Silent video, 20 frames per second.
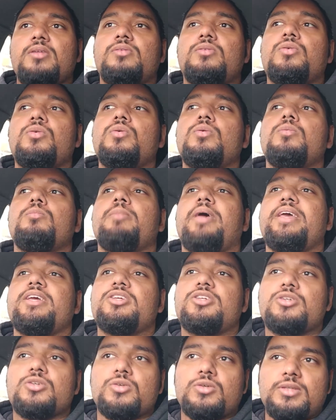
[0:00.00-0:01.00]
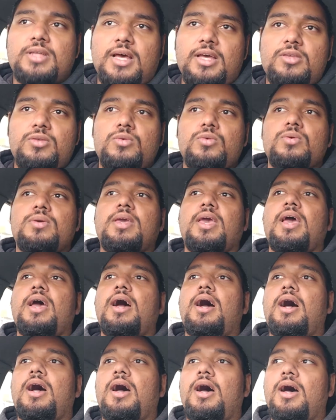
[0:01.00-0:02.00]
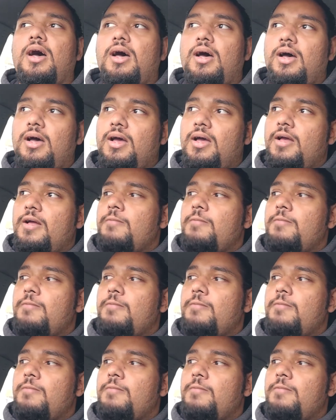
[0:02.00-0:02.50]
to make sure that you get a